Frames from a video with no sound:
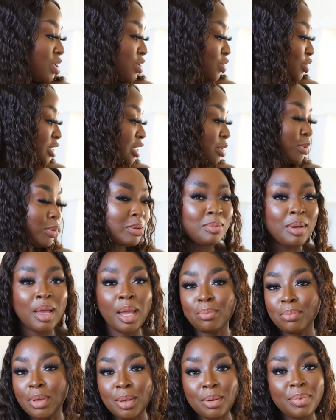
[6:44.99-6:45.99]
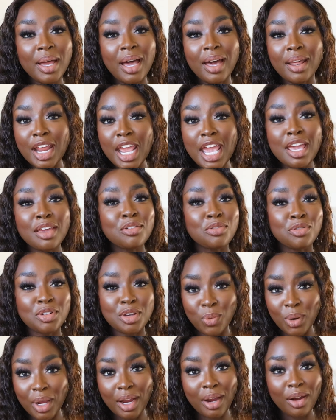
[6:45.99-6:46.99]
we used to put baby powder
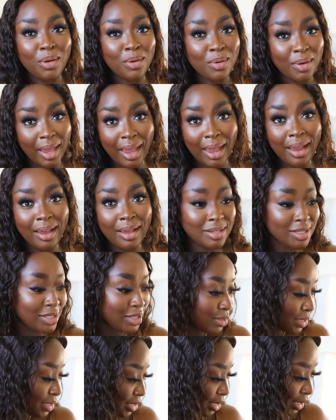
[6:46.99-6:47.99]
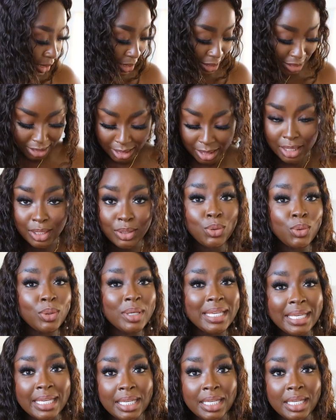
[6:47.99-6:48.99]
everywhere, okay? Until the CDC and
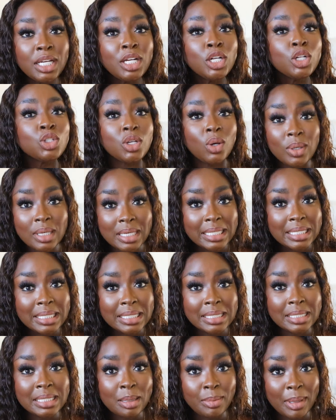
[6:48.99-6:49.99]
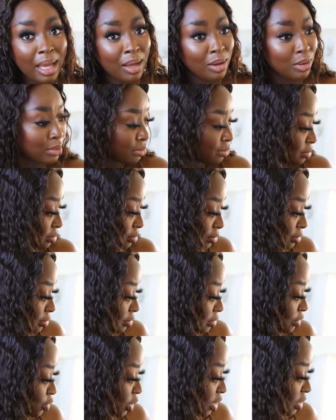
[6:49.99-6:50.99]
the WHO told us about,
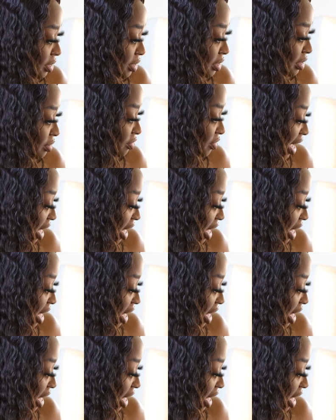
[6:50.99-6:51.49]
what is it?